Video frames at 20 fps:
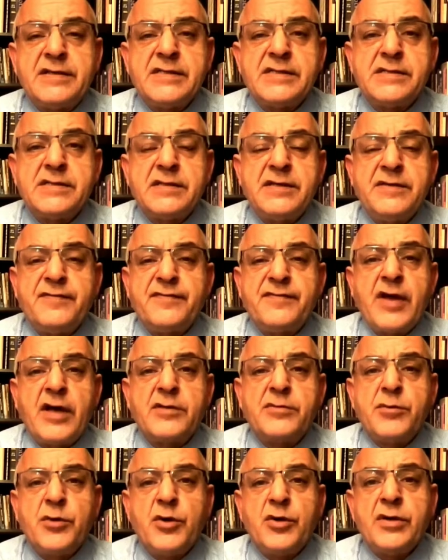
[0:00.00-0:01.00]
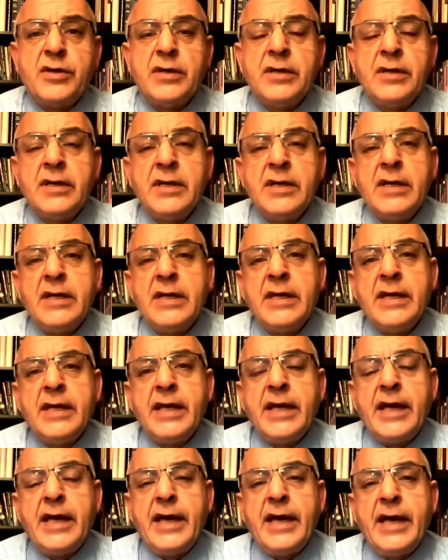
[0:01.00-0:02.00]
history, if not more.
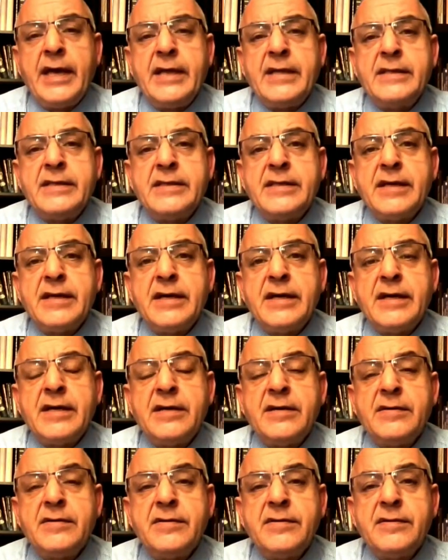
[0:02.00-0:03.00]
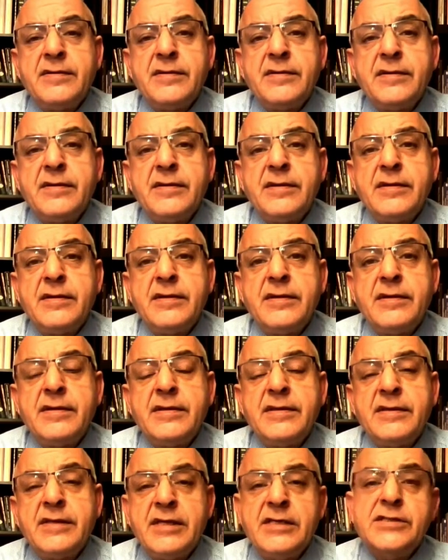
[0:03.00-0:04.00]
And
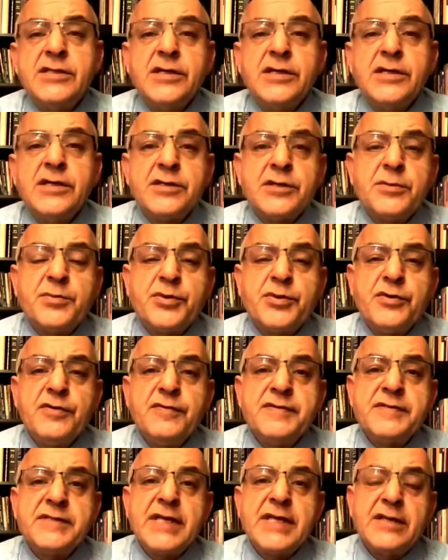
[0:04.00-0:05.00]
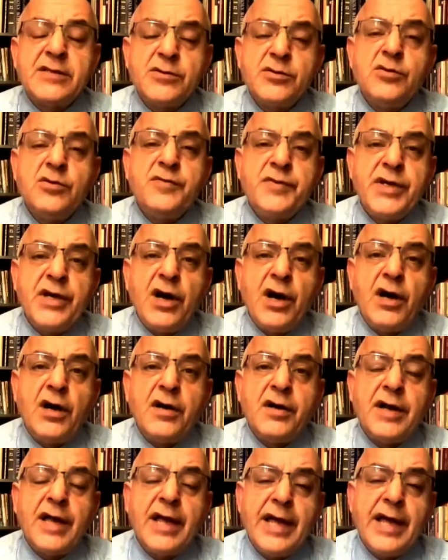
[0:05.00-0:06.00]
these are the proofs that who we
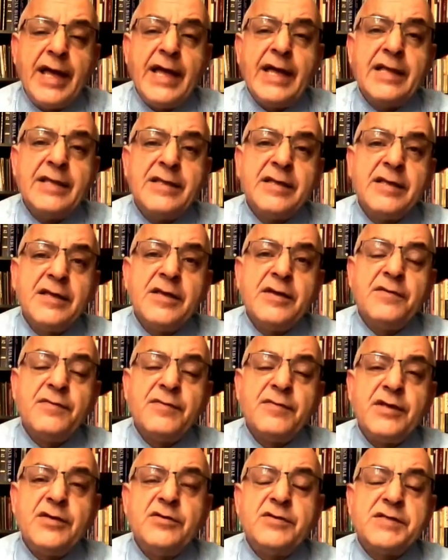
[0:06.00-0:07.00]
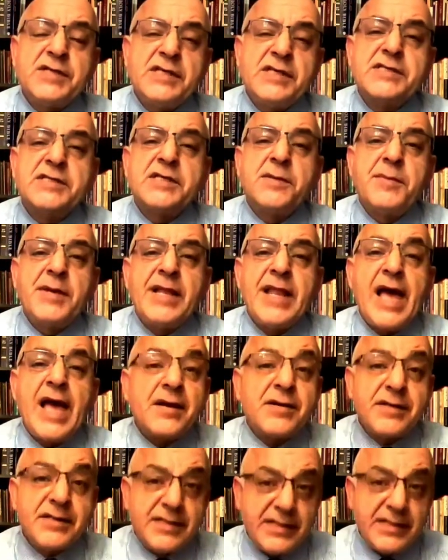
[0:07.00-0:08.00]
are. And when you see
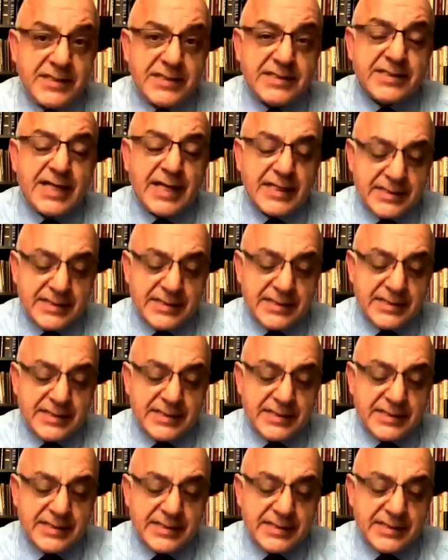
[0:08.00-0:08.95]
similarities, that's